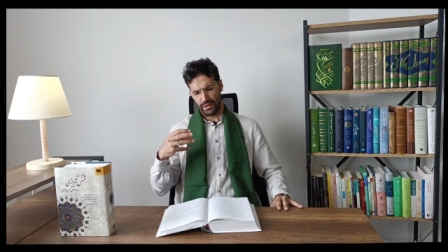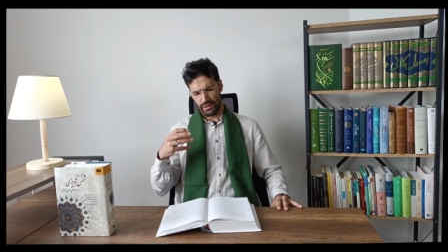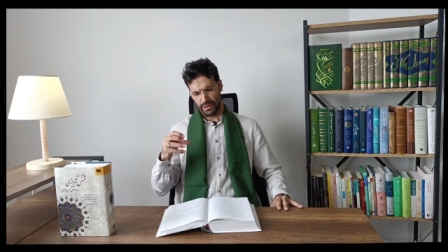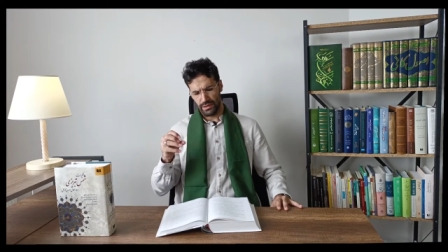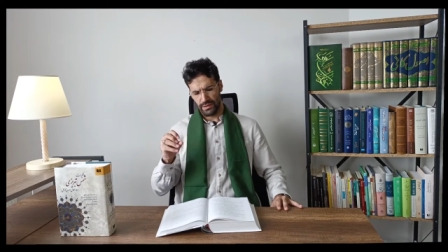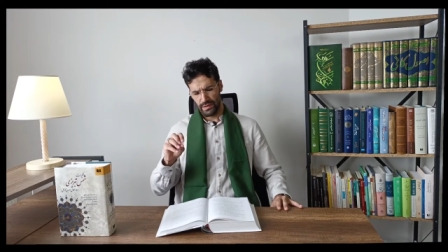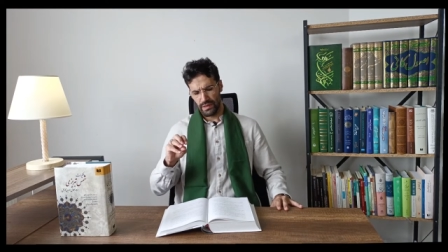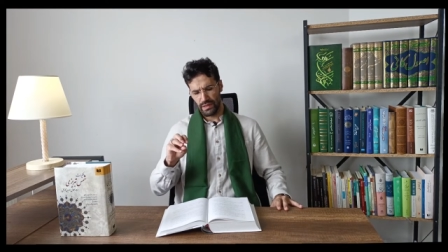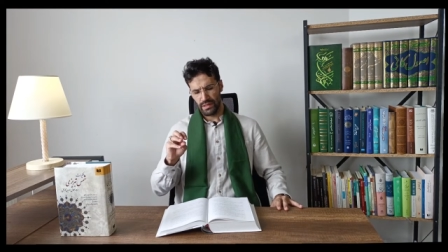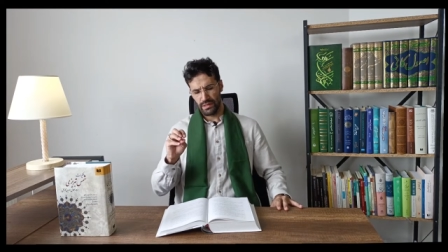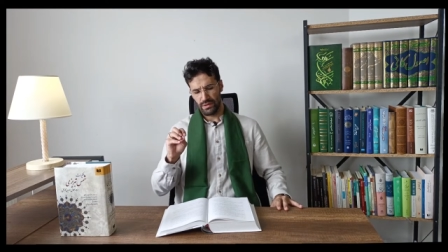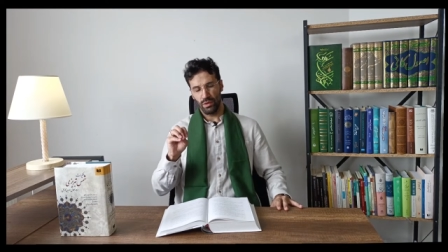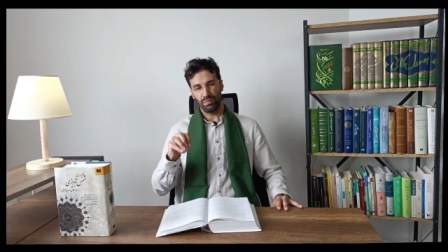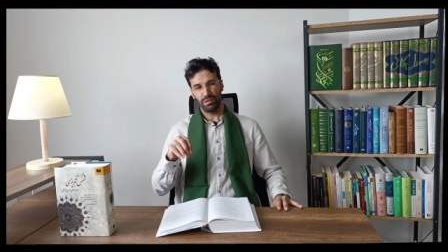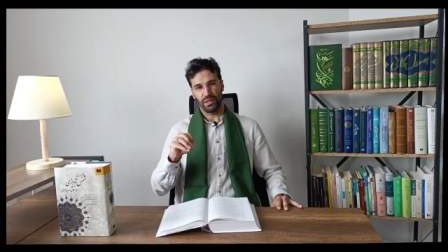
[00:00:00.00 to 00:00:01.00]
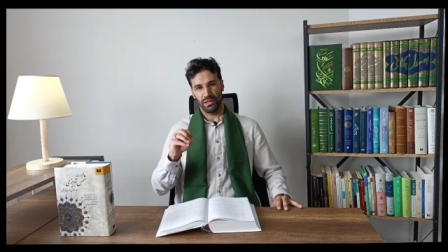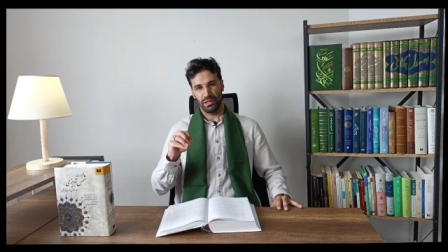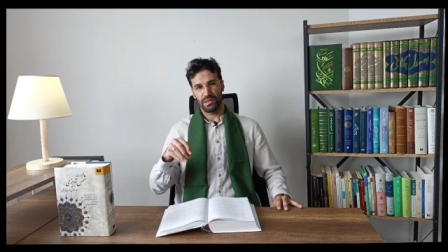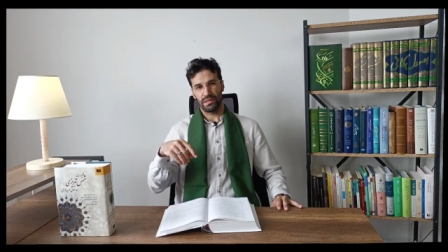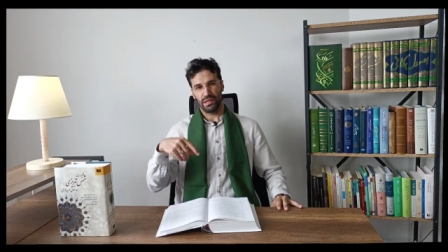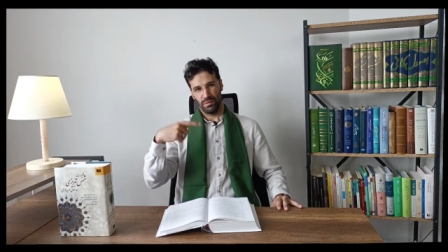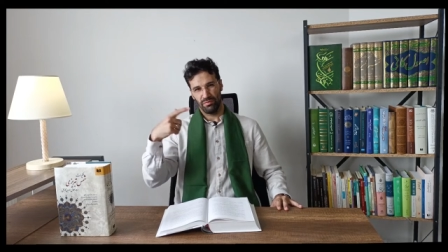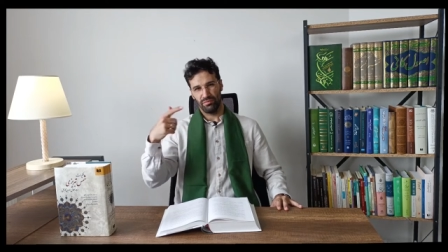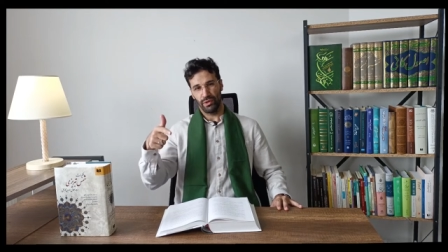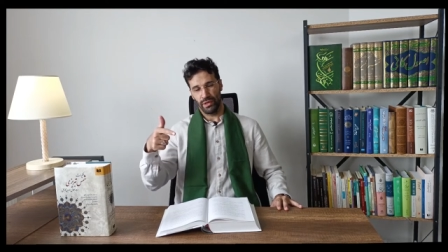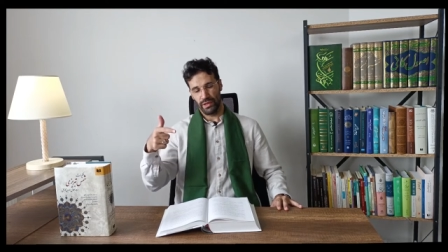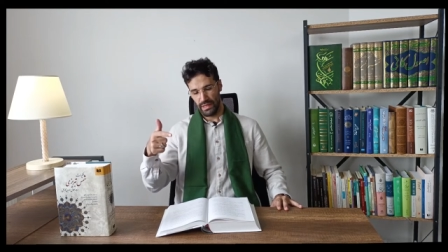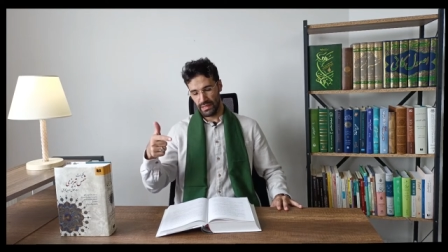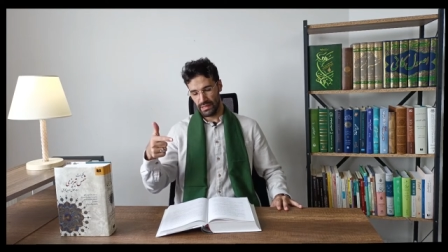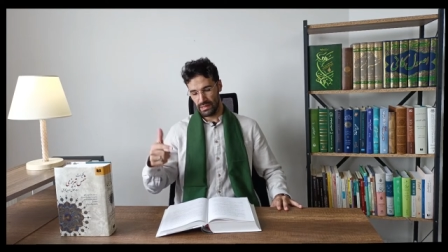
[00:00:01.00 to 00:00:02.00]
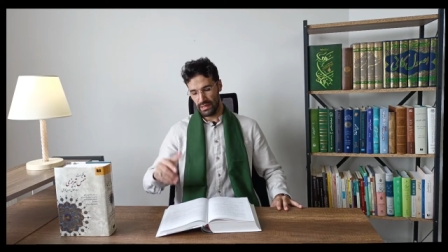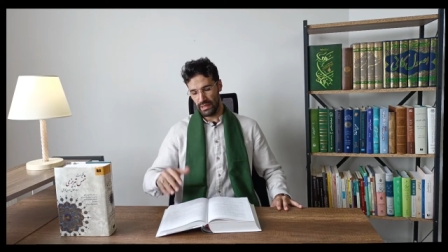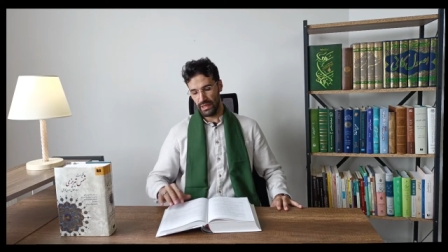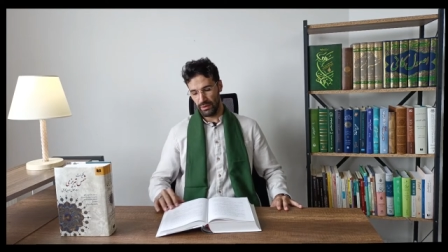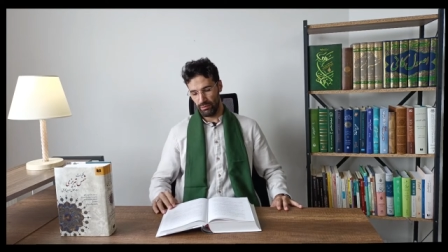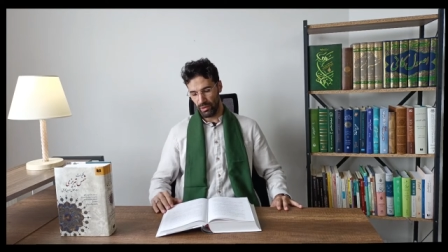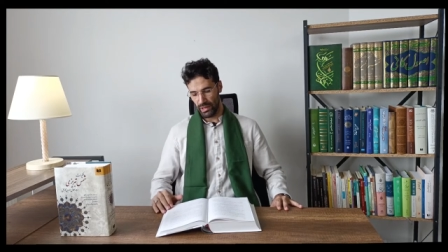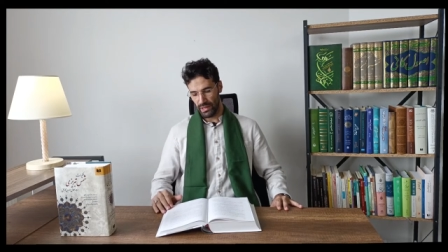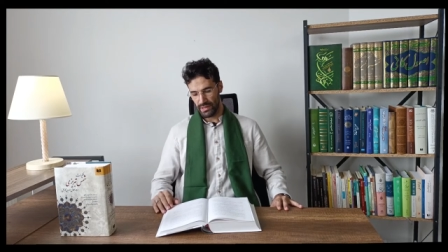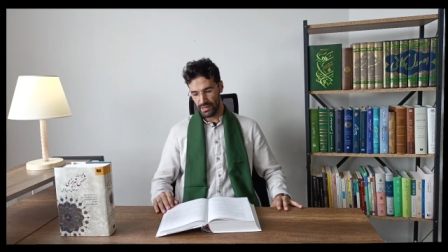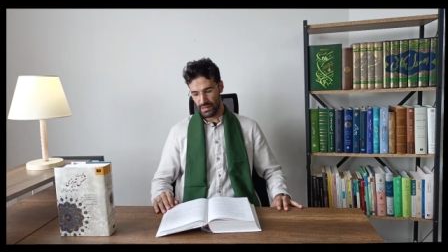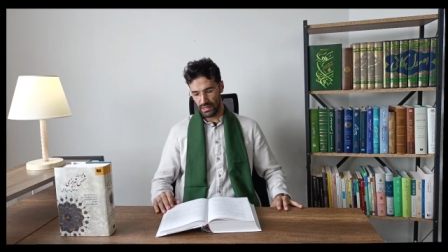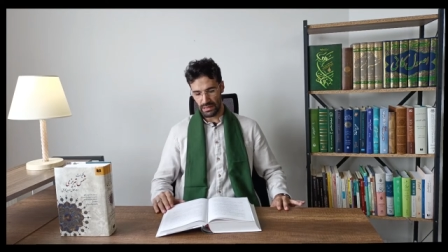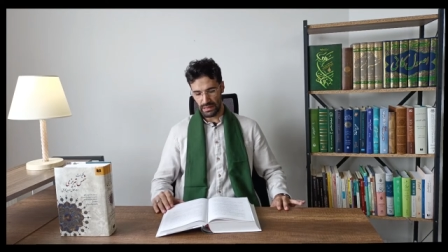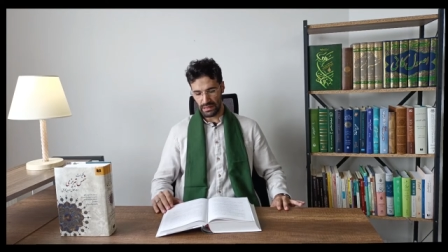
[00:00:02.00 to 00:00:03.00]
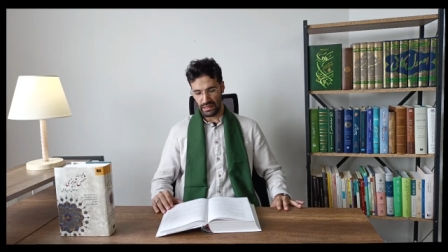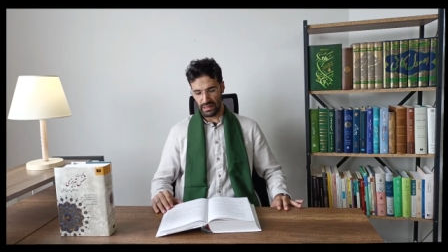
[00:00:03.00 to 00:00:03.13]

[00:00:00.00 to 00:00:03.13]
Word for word: And as he's opening this up for the next line where he says,